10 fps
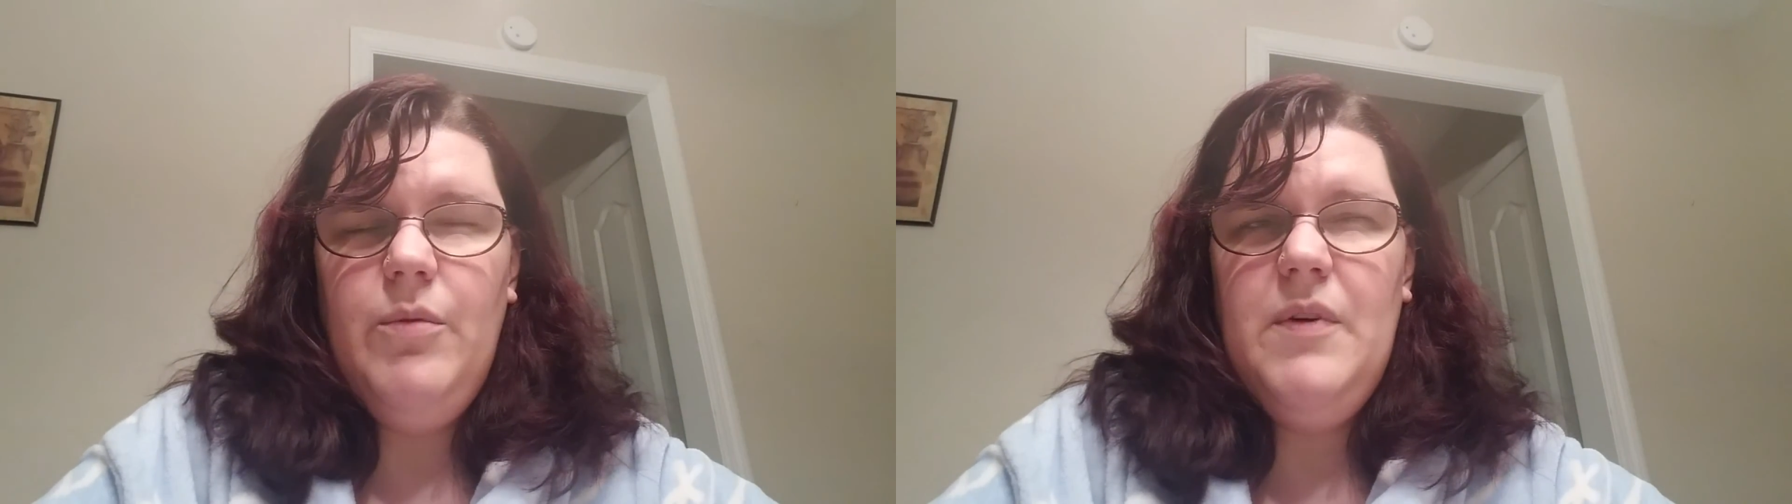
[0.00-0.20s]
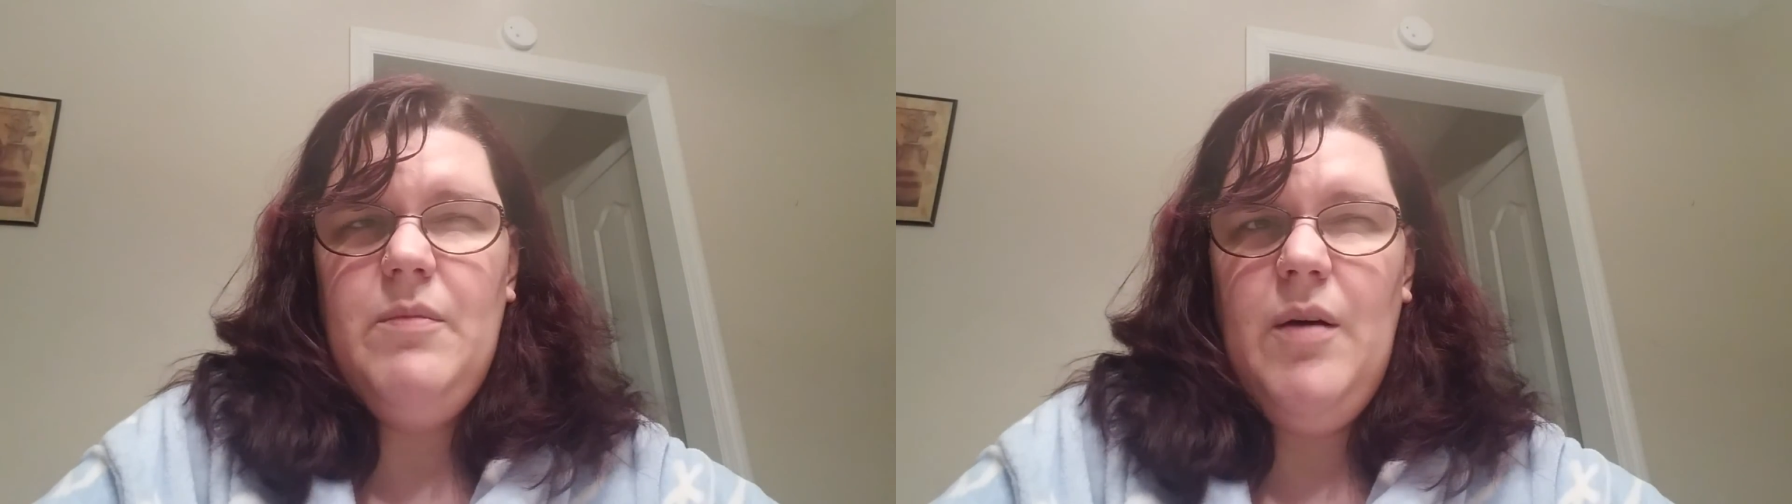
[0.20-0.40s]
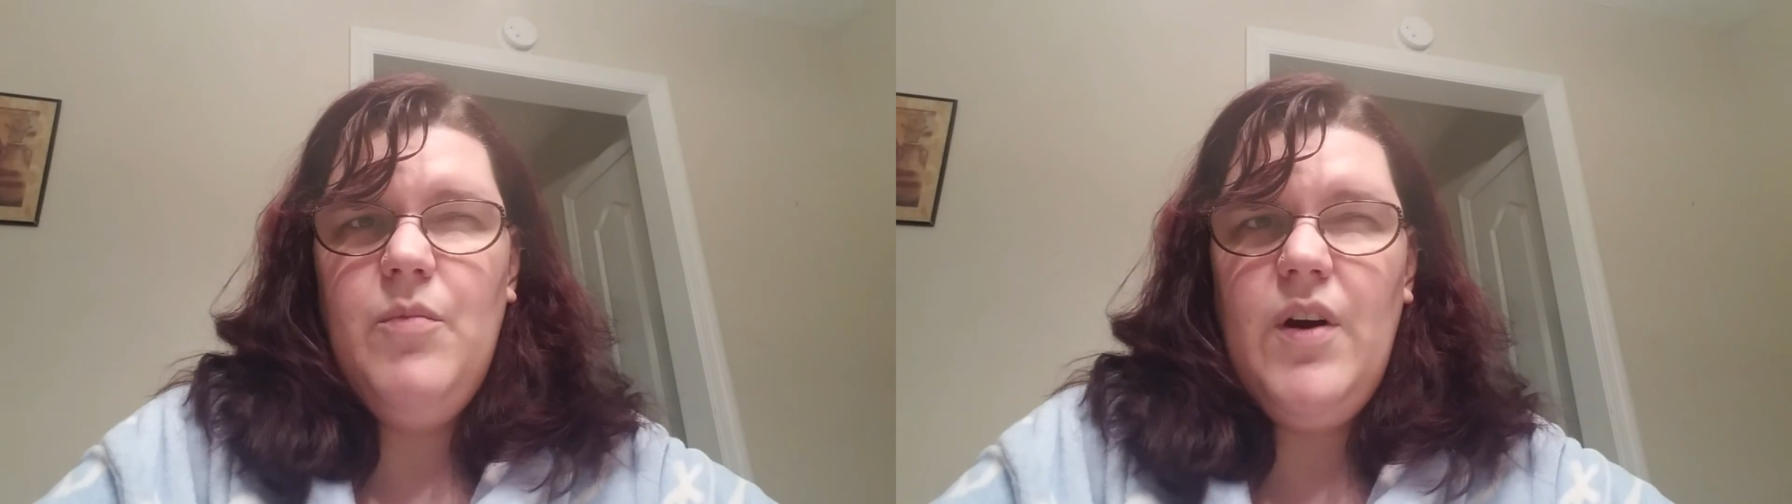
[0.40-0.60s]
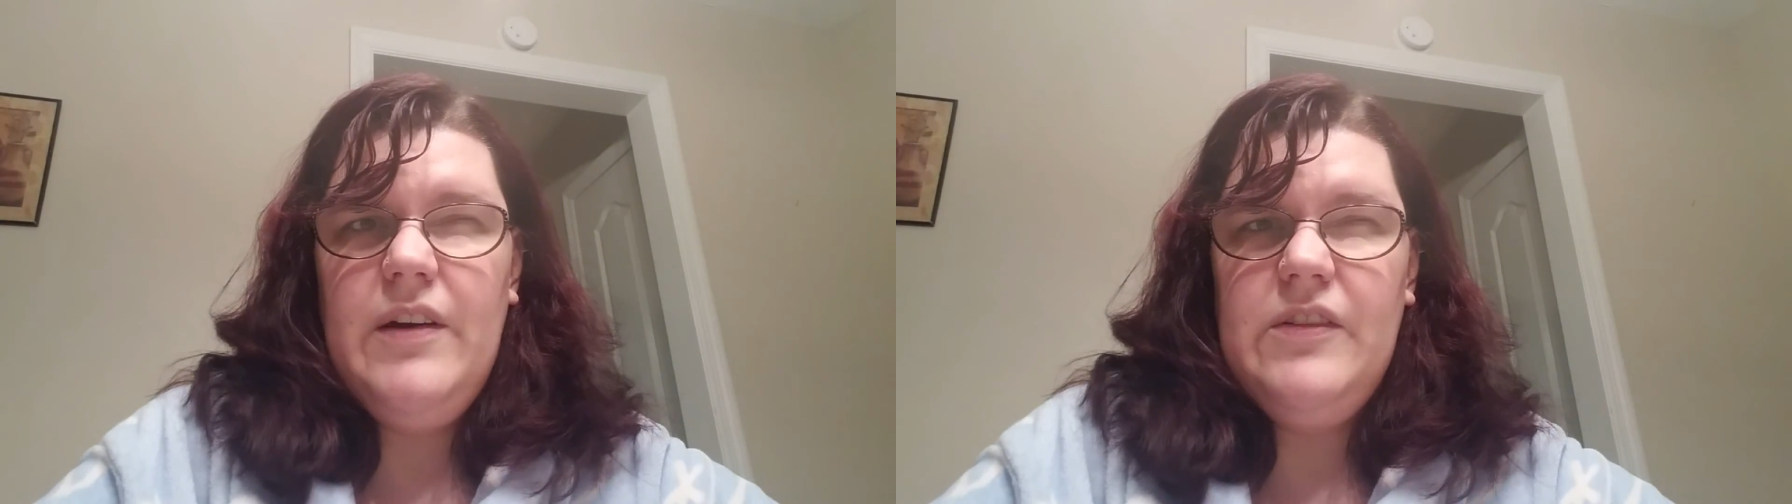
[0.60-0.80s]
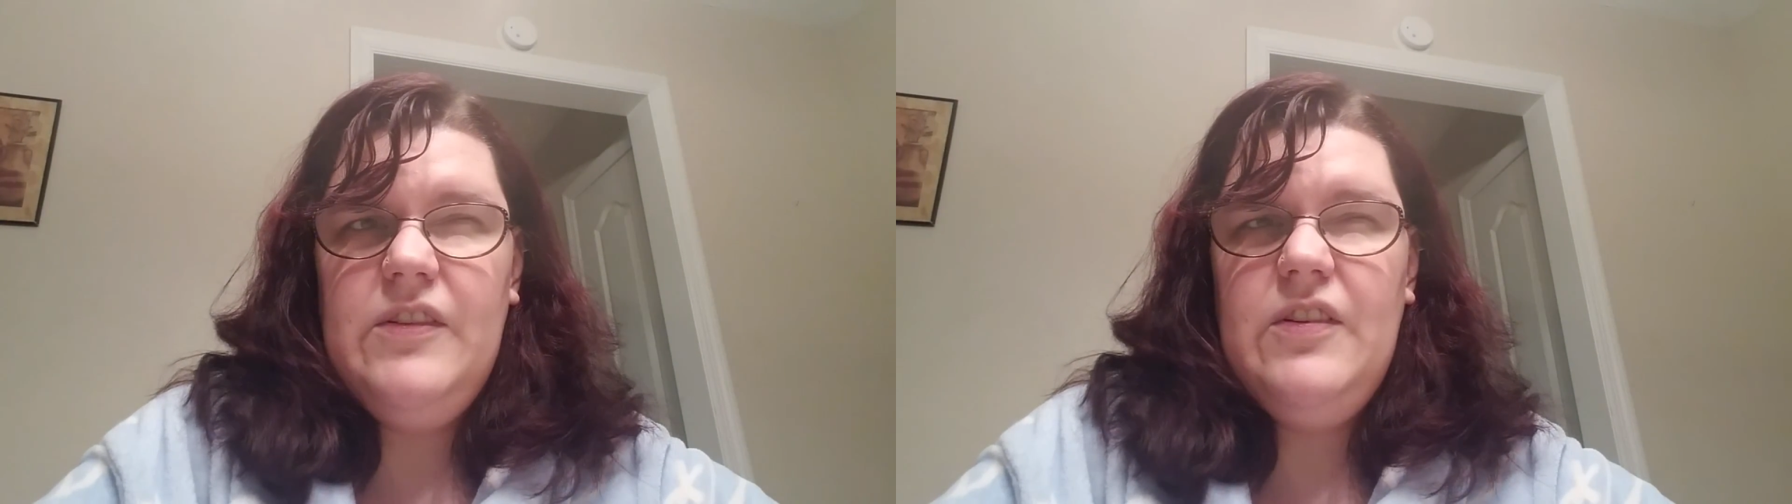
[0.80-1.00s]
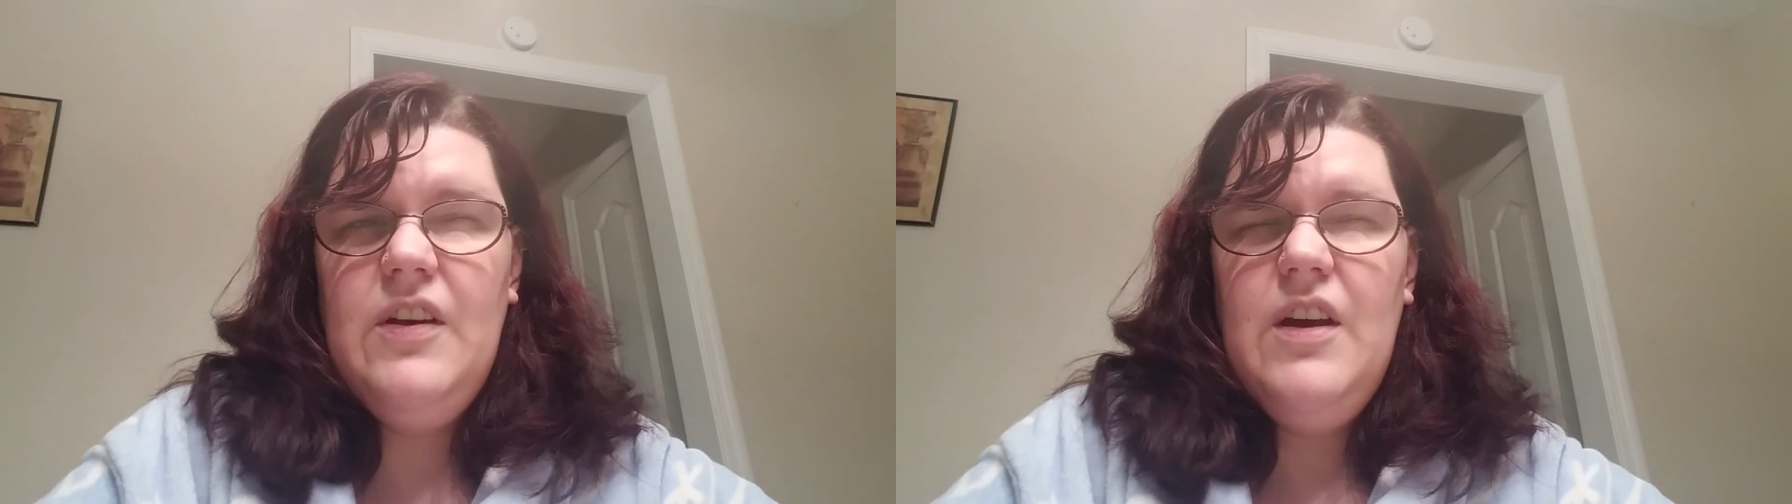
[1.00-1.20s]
be my breast